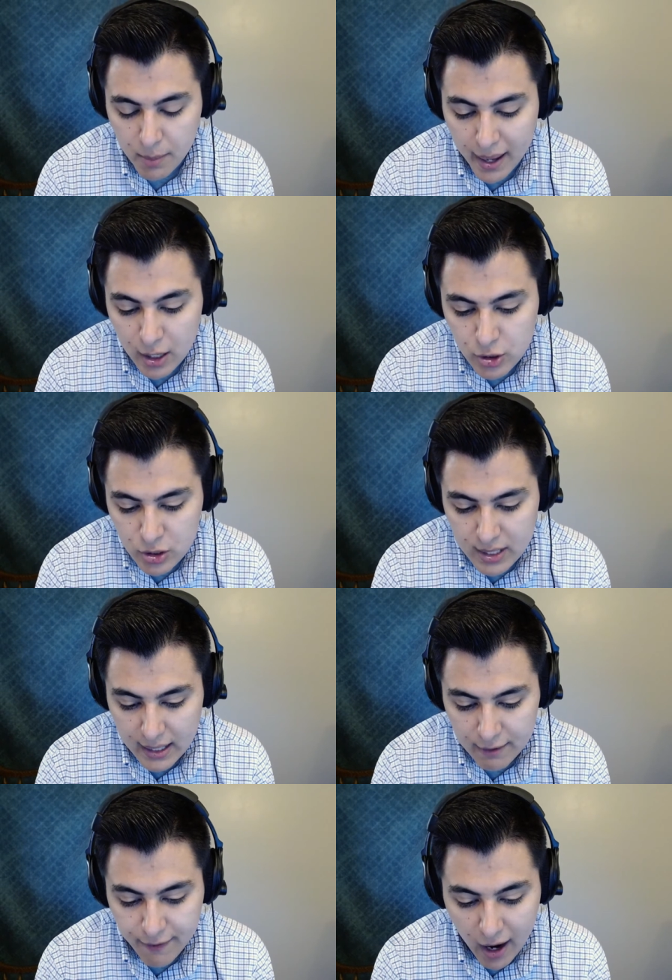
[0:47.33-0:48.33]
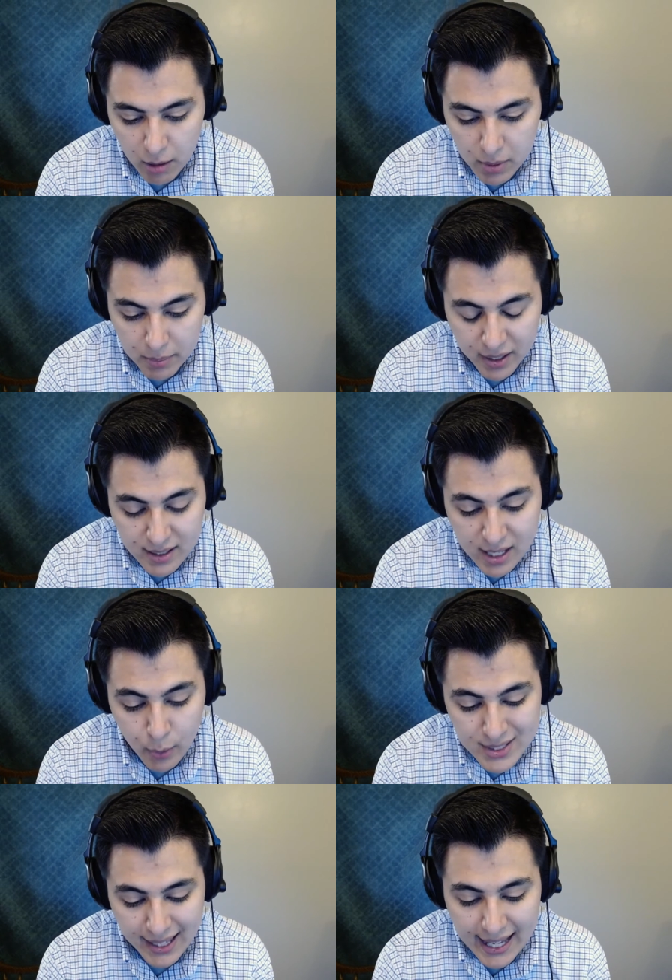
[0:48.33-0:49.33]
The manager said he fired me because I
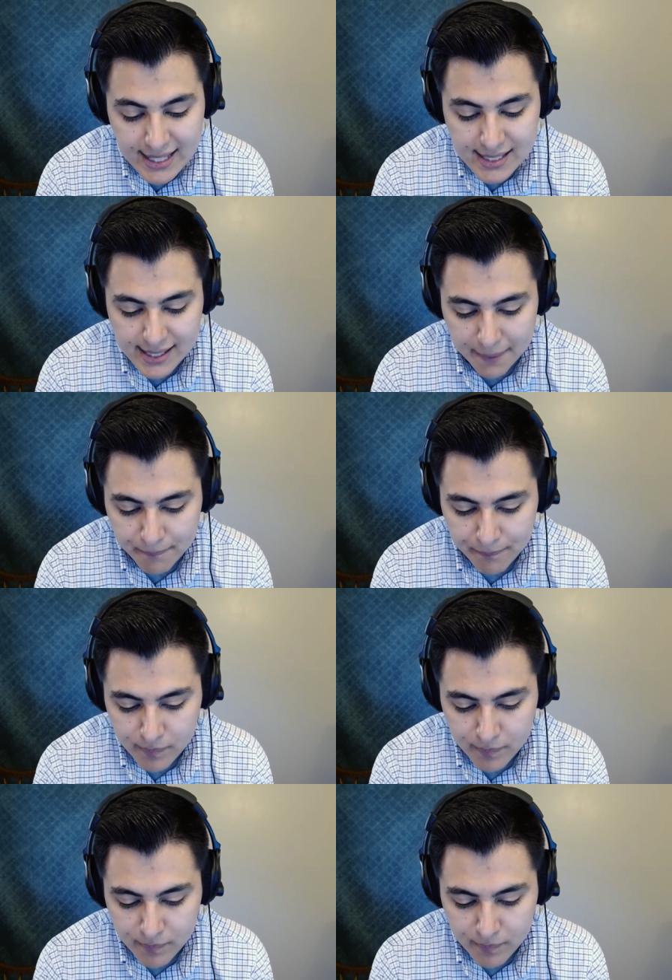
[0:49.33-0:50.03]
was lazy.